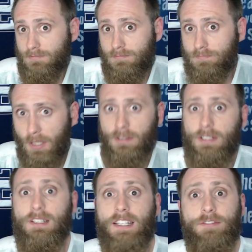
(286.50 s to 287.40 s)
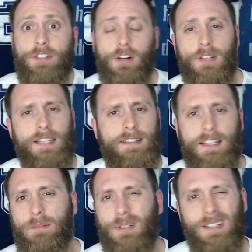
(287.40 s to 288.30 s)
Period. Like, if you don't like the
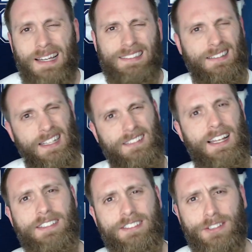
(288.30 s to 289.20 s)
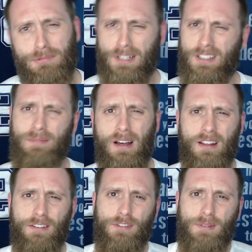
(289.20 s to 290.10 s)
gameplay, like, I didn't like last year running the ball
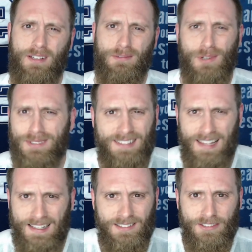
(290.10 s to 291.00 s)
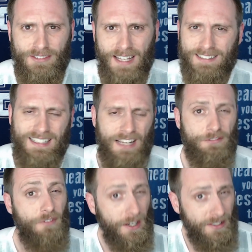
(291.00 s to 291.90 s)
every play. What was that? Dude, that's not
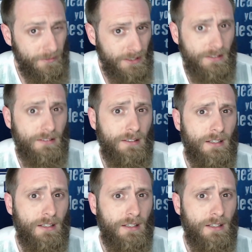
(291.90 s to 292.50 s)
fun to me.